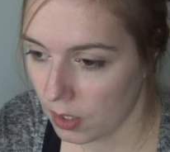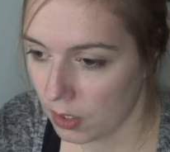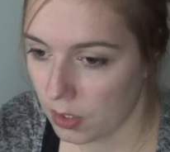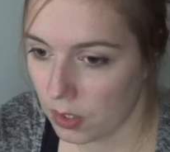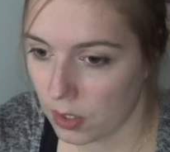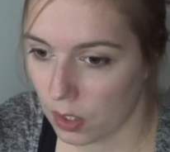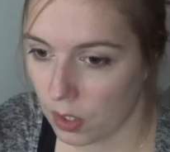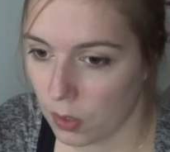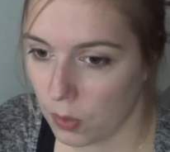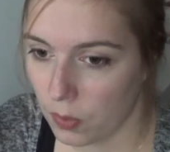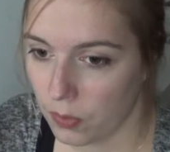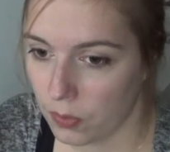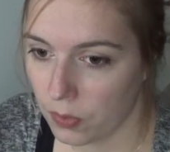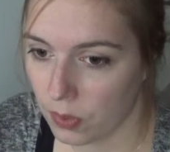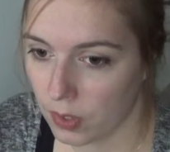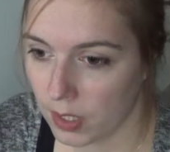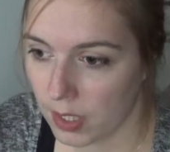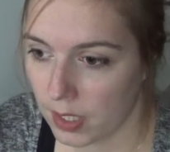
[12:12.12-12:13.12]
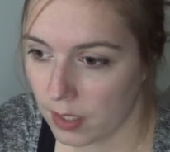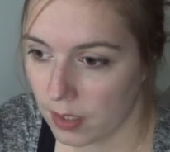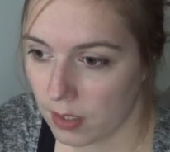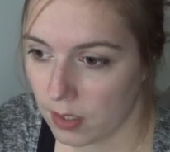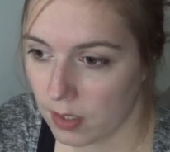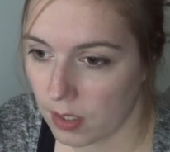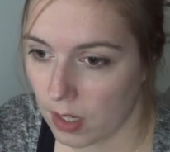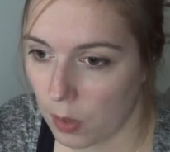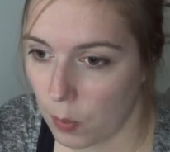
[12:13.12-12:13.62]
So for
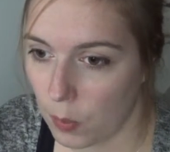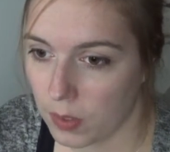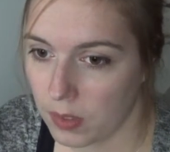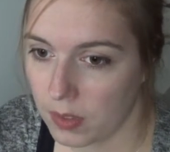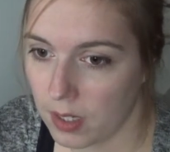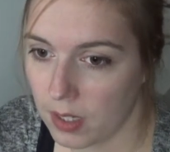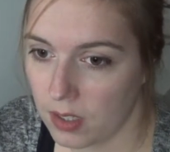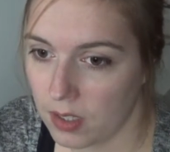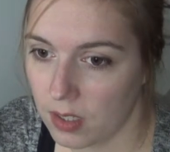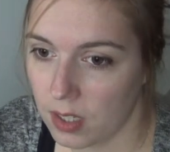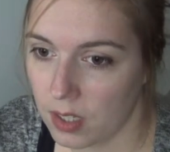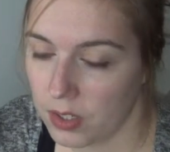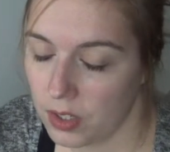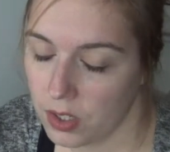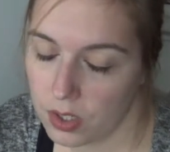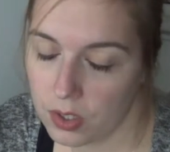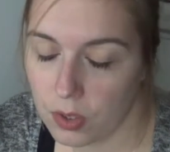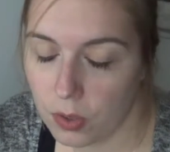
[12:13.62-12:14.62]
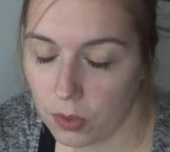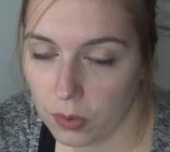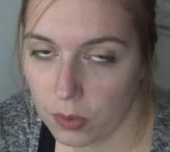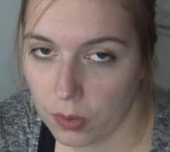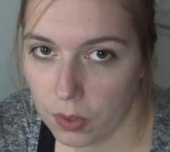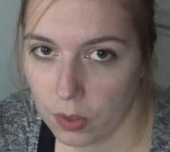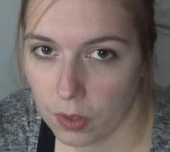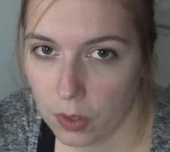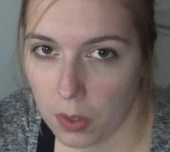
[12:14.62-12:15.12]
instance, I want 10 stitches
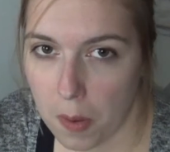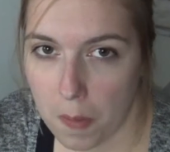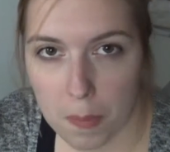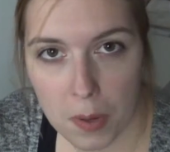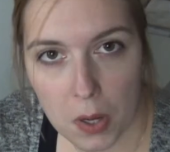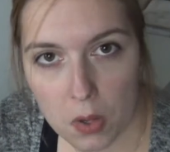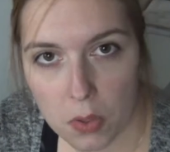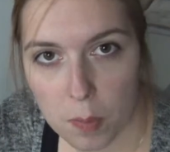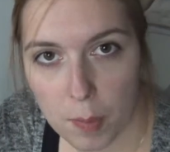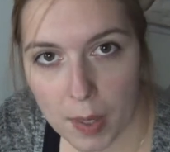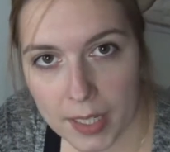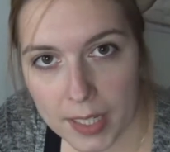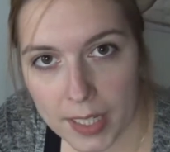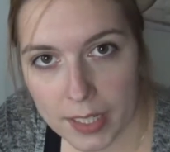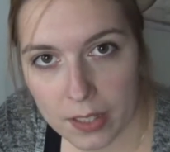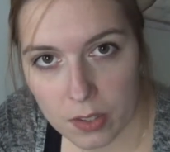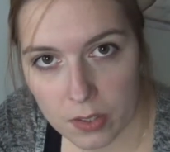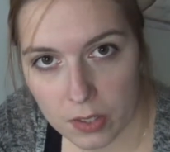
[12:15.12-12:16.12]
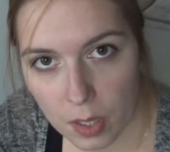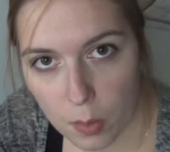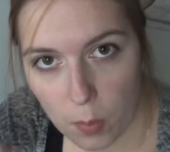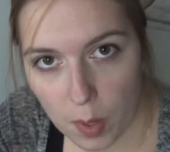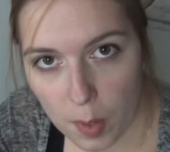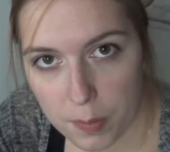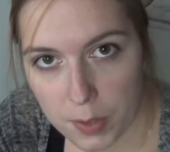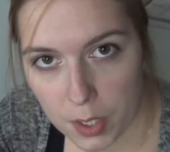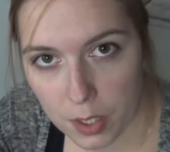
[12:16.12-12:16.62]
on both my needles. I
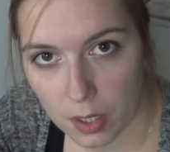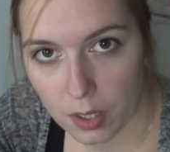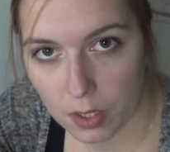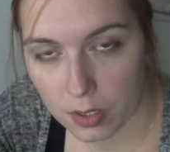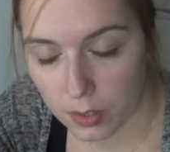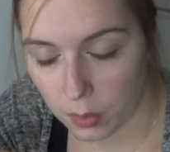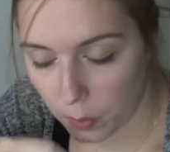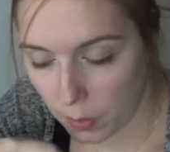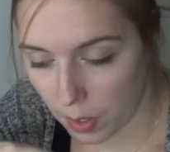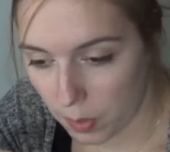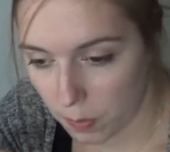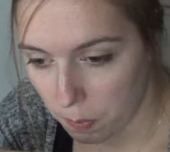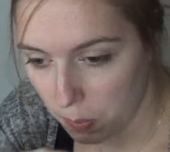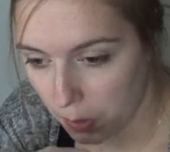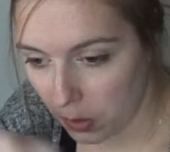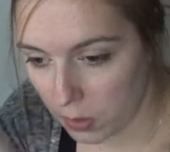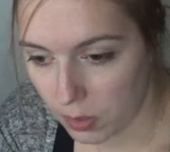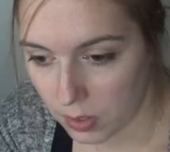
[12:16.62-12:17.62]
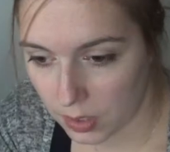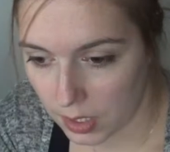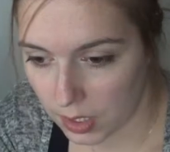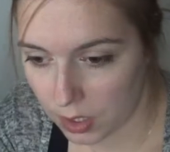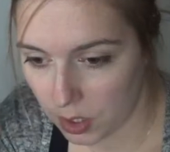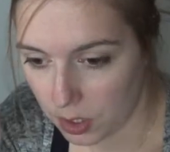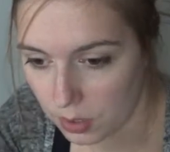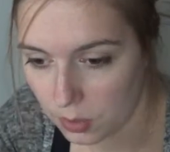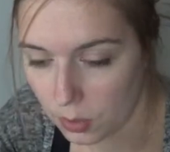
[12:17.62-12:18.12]
wrap the yarn around both
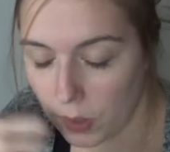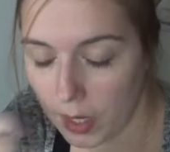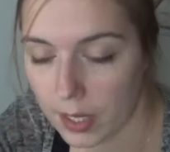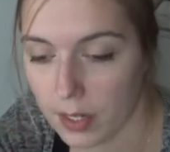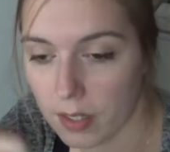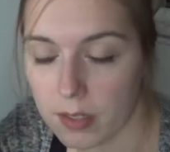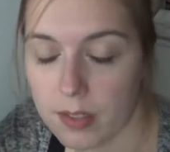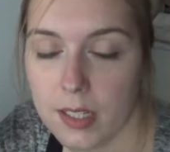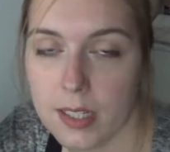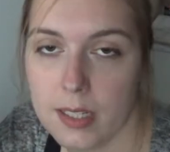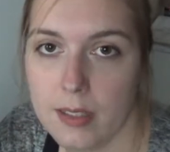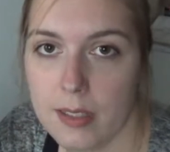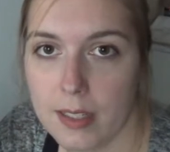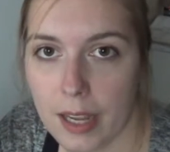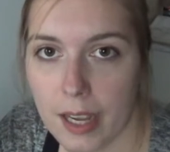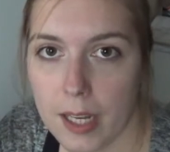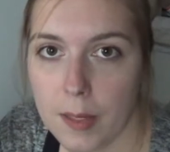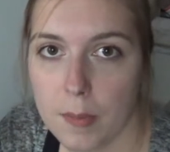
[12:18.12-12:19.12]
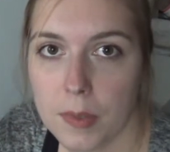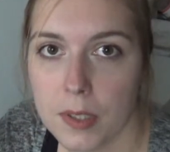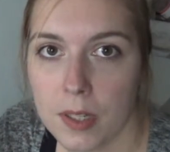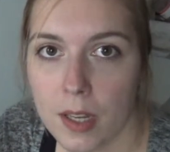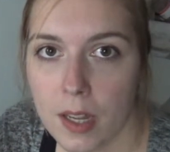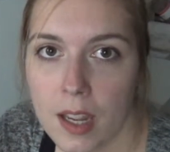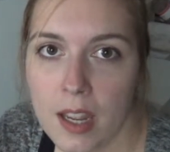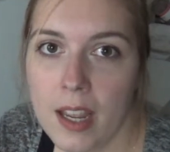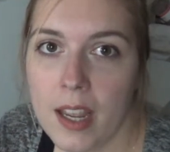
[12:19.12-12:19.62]
stitches together 10 times,
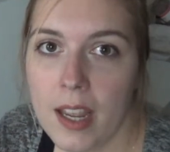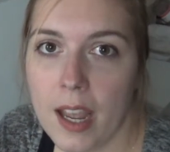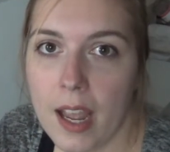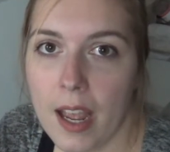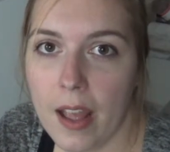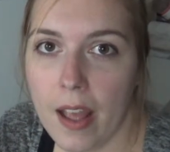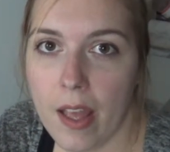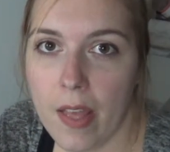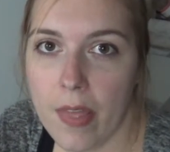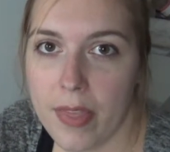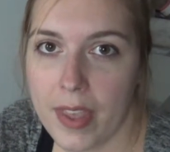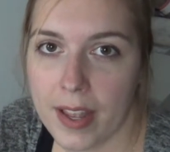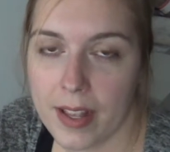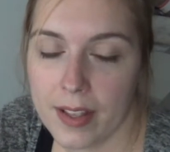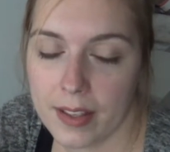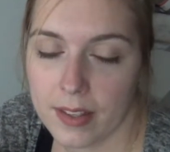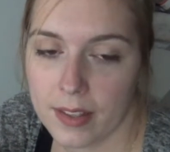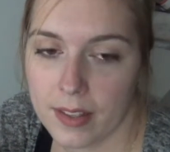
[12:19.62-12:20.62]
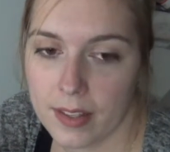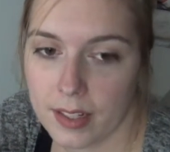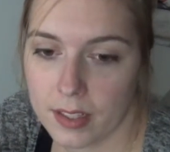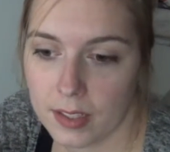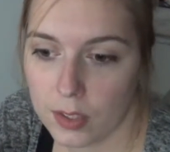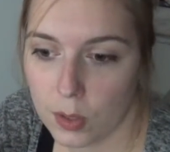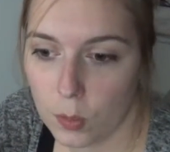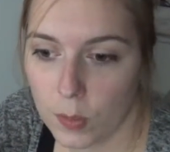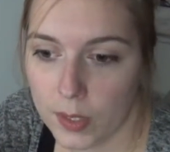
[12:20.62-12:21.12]
and then
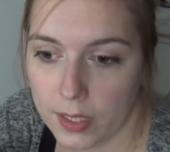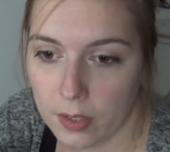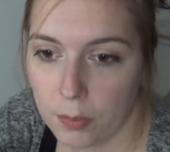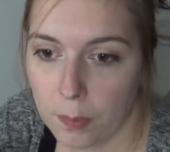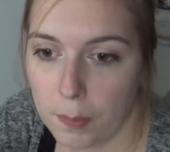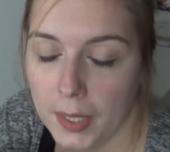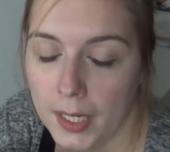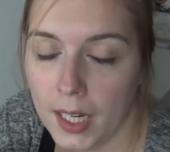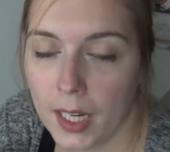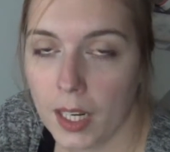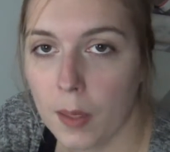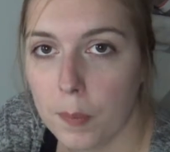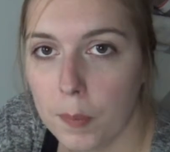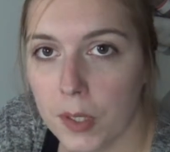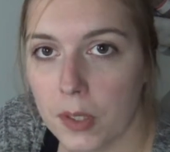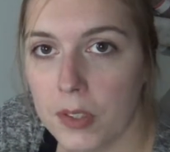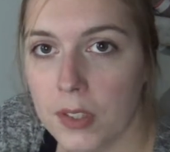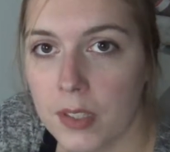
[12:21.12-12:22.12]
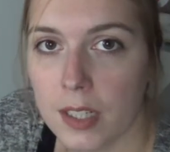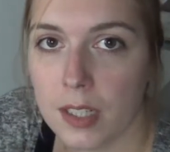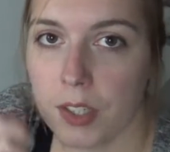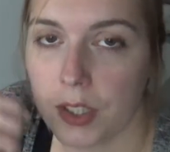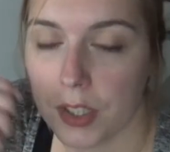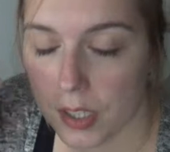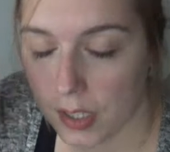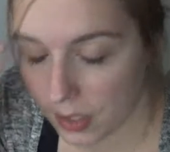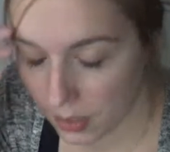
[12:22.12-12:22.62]
there's a way of picking up those
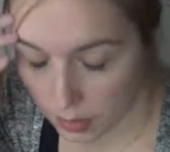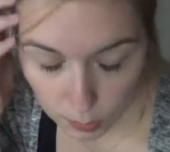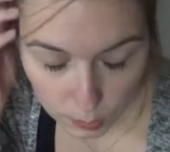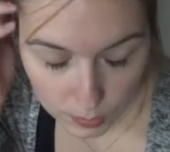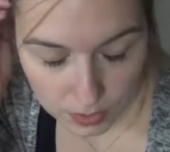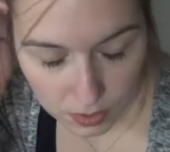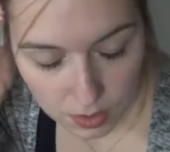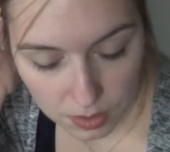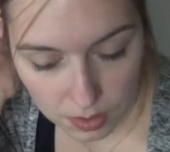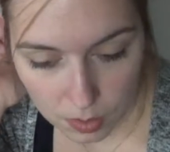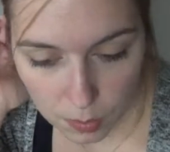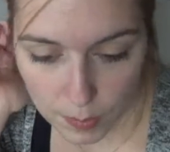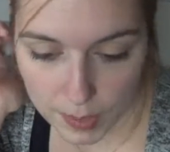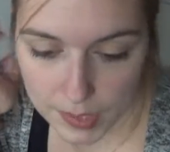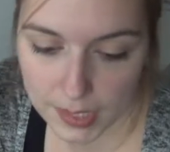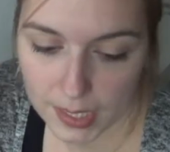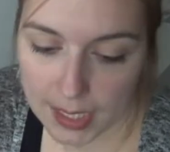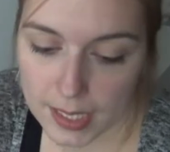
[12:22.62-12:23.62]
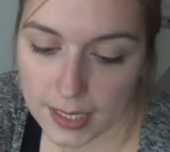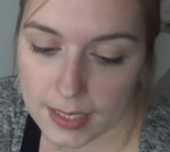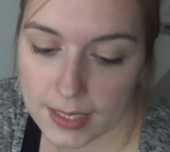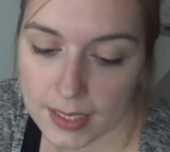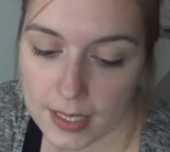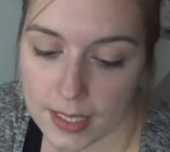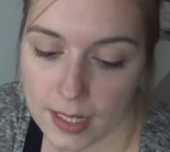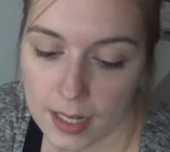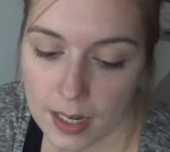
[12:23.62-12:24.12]
stitches, which is quite
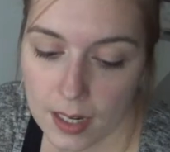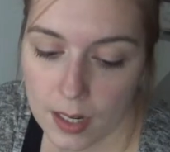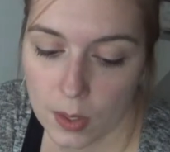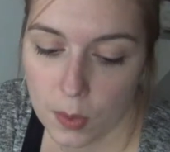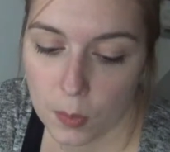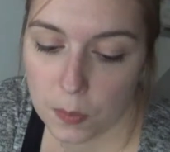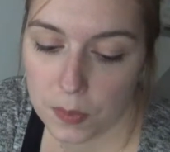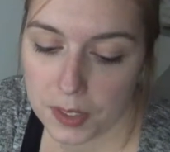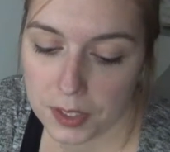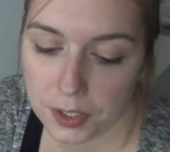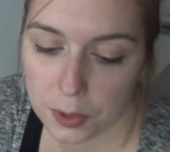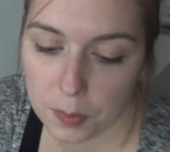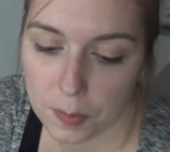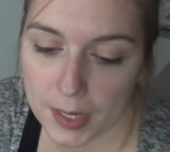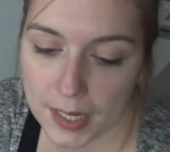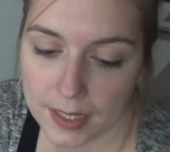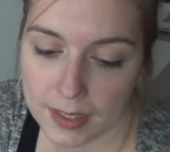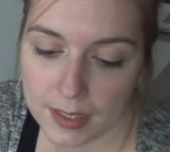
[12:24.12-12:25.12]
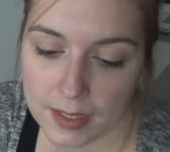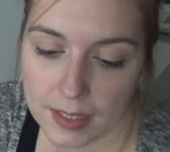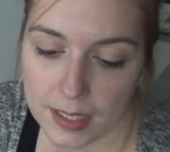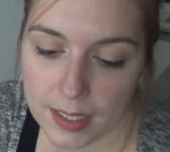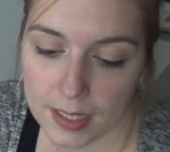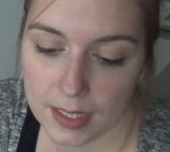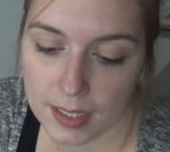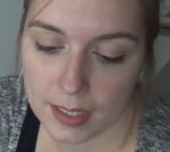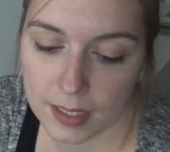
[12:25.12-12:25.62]
easy, which makes
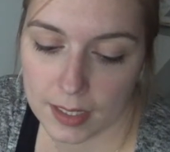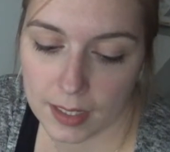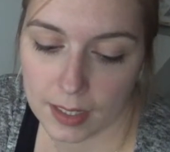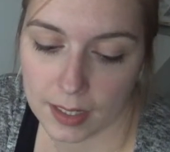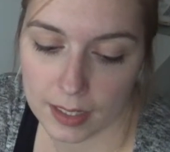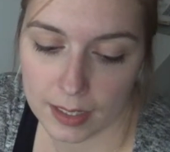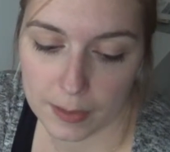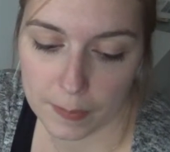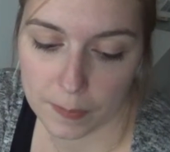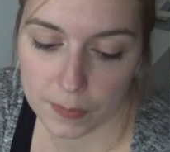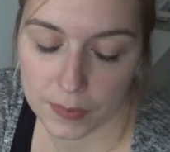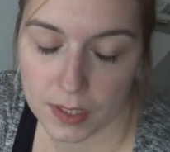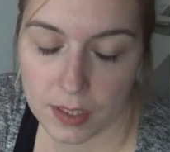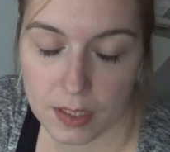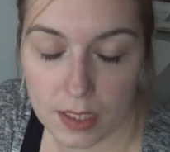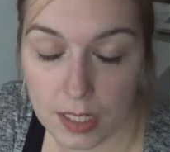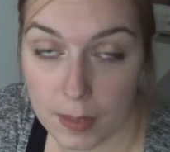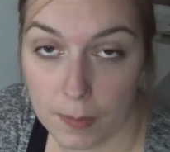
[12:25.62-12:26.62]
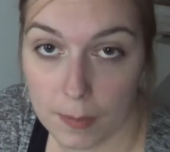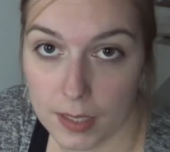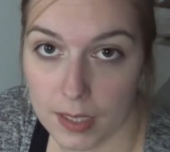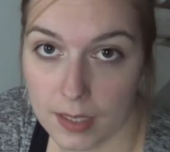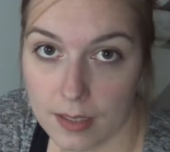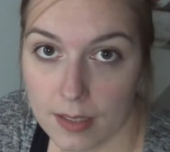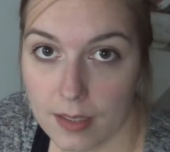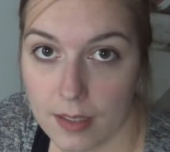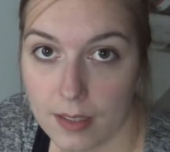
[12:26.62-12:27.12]
the
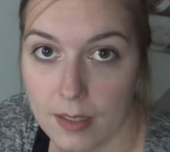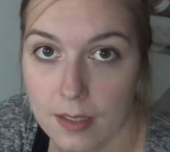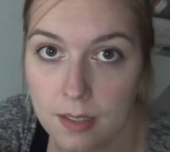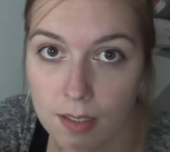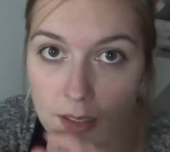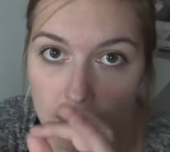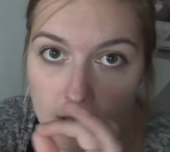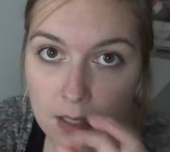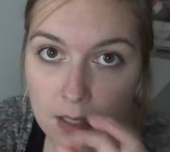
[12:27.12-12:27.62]
seamless